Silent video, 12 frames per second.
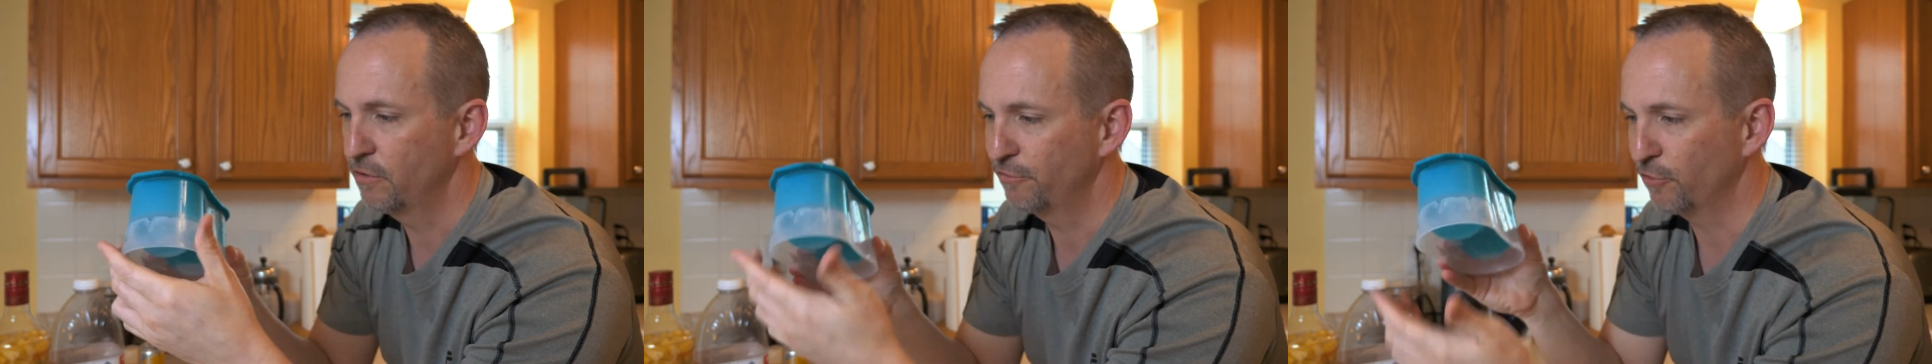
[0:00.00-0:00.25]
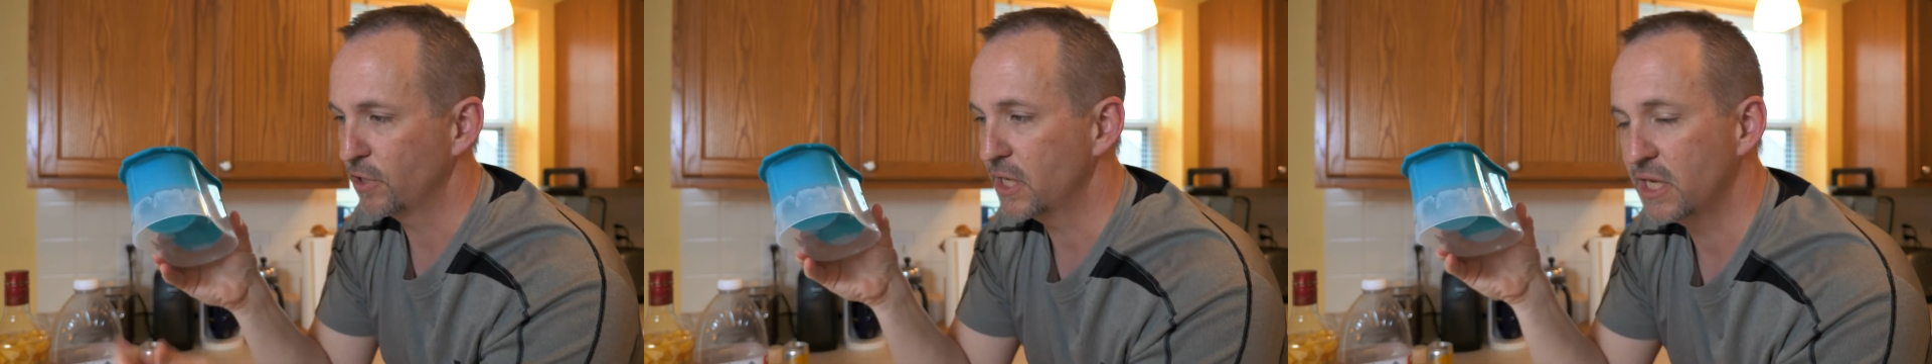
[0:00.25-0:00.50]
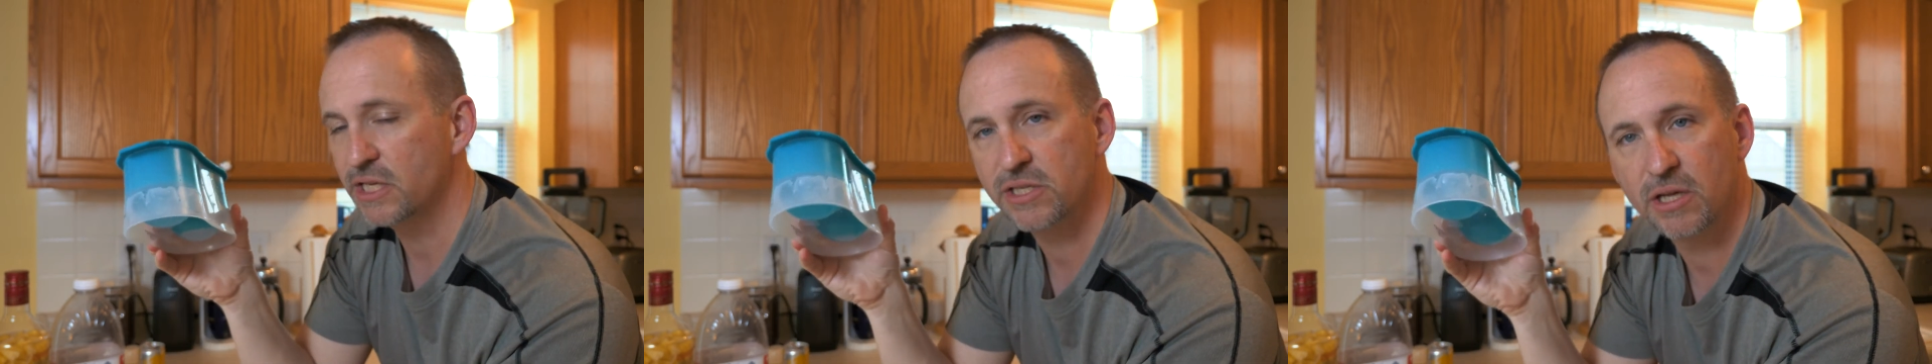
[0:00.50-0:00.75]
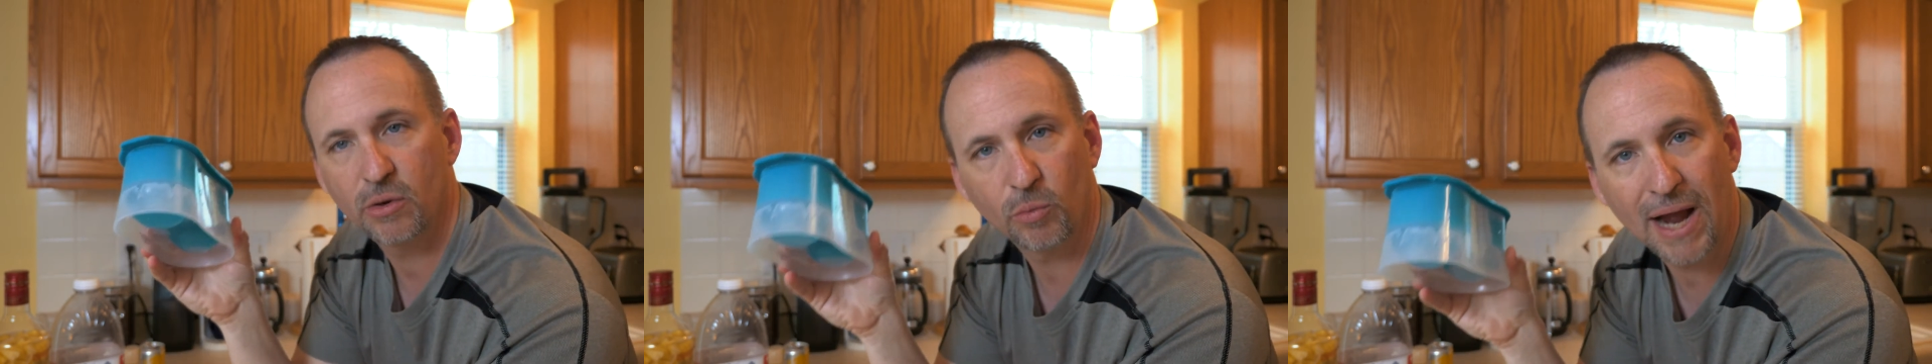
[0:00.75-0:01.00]

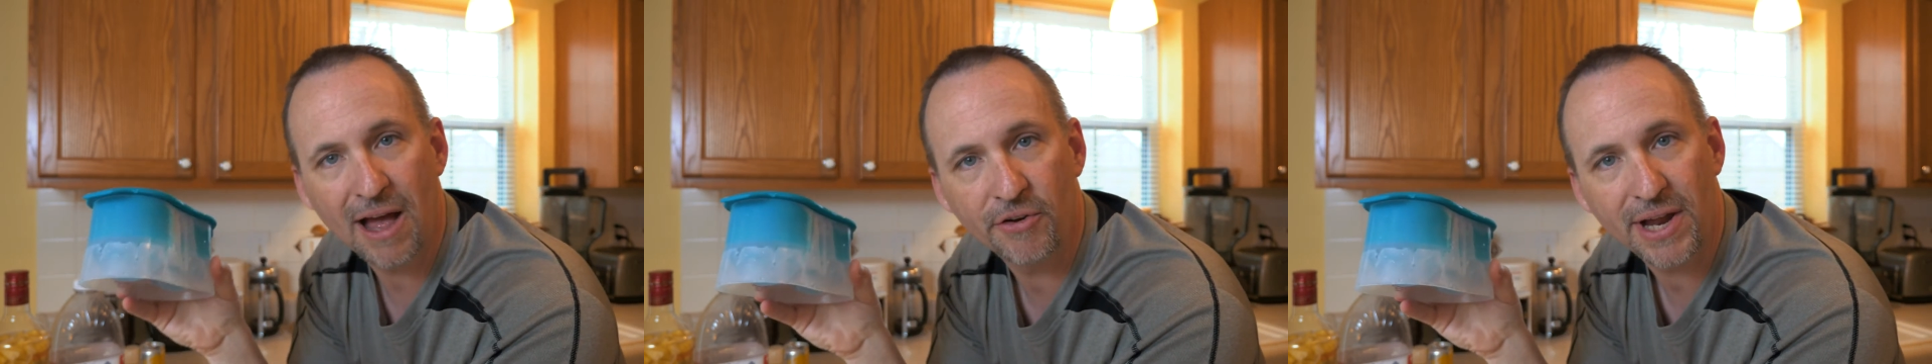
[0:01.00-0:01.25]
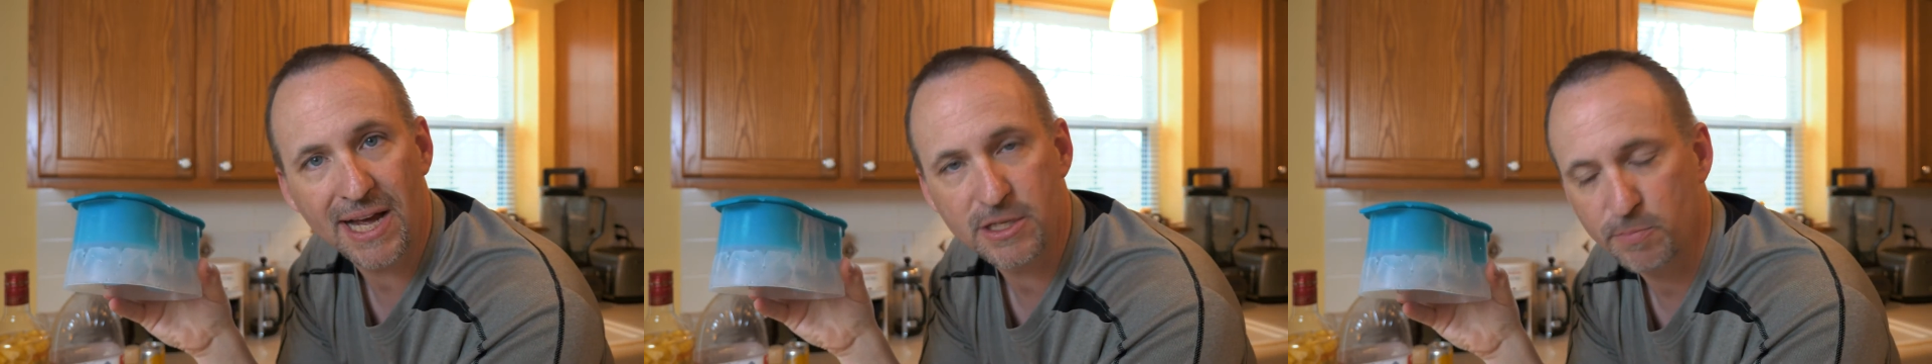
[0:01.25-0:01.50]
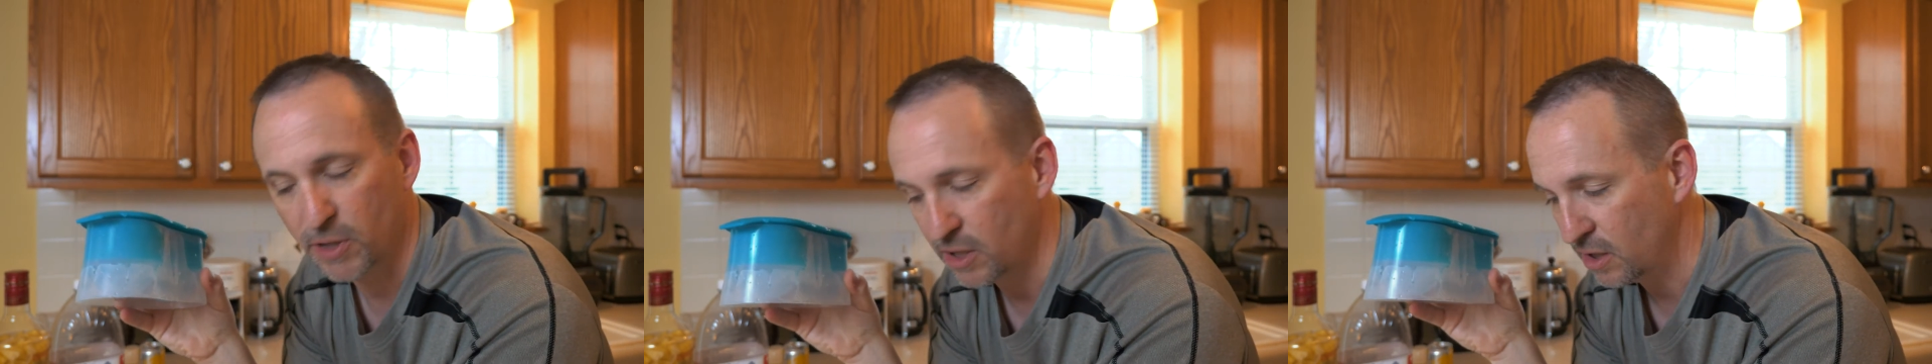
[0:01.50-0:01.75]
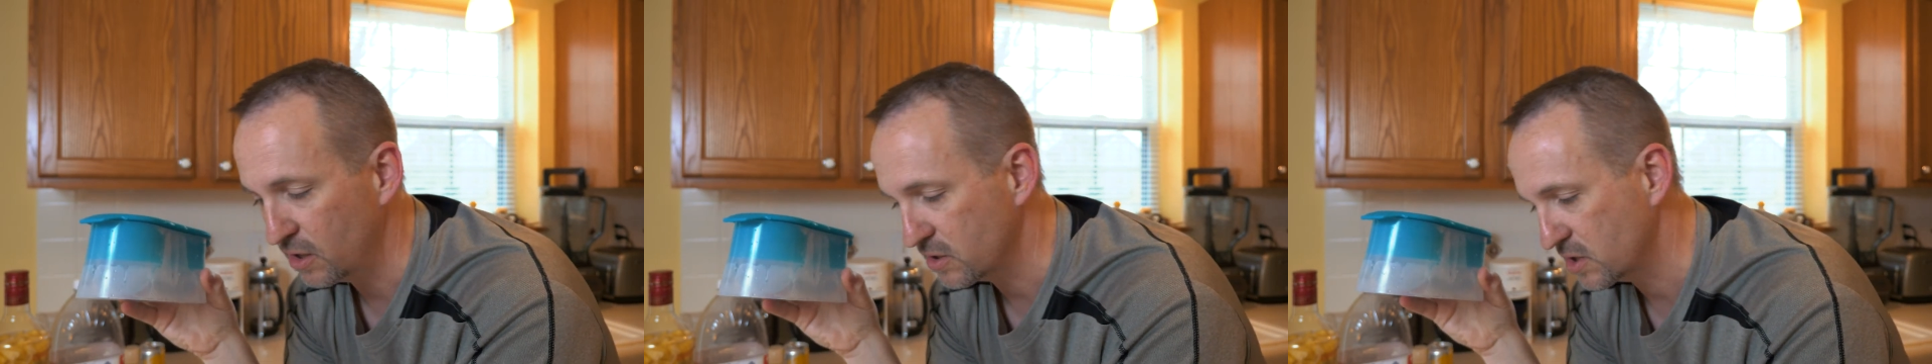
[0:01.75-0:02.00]
freeze round ice
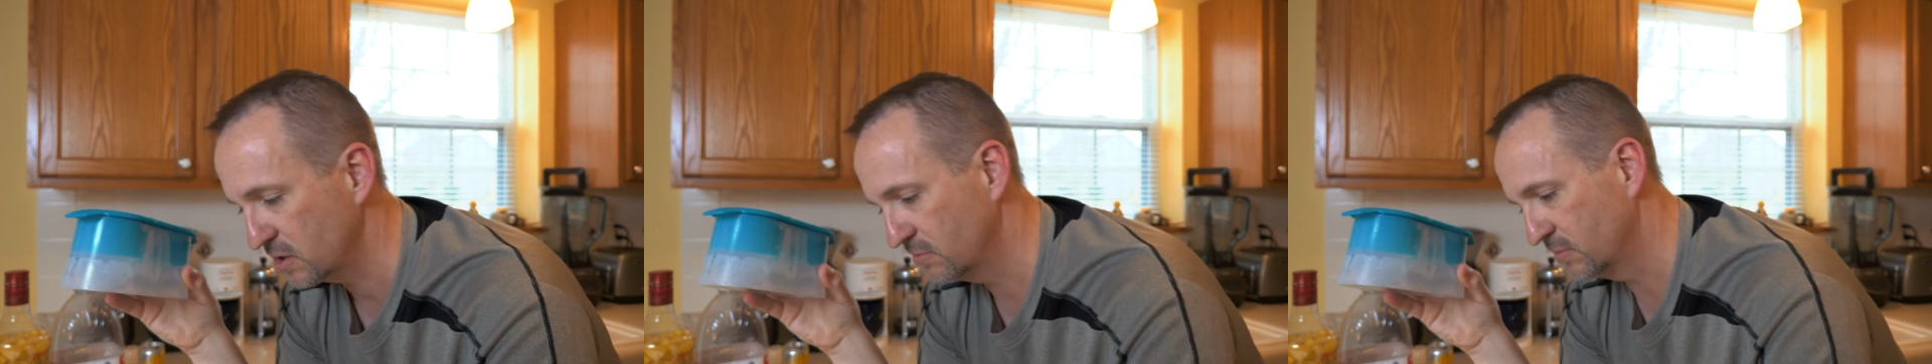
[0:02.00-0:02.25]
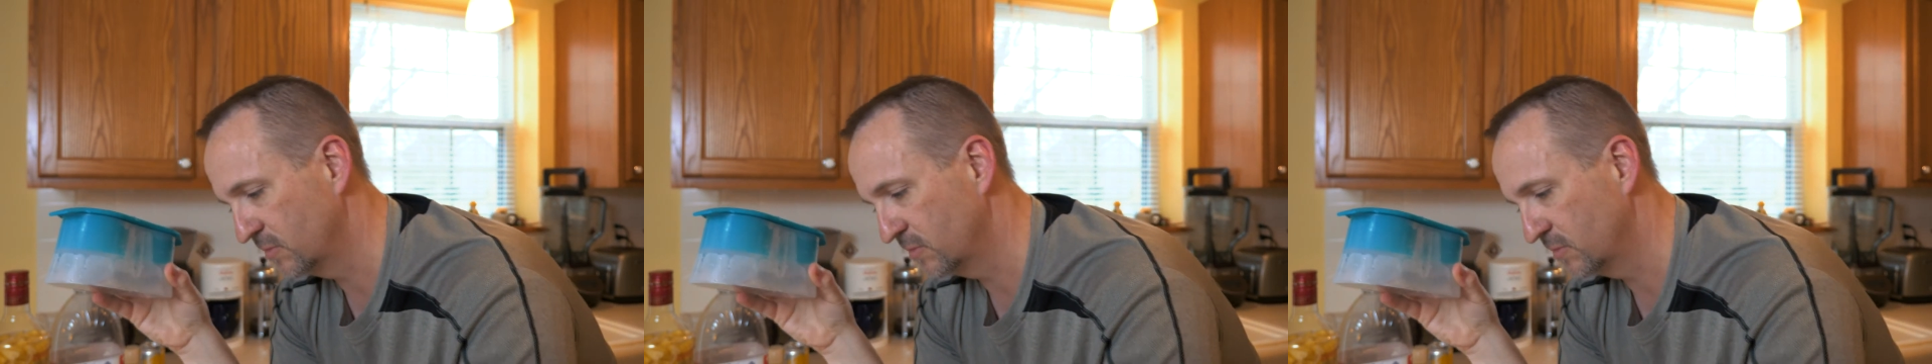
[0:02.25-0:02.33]
balls.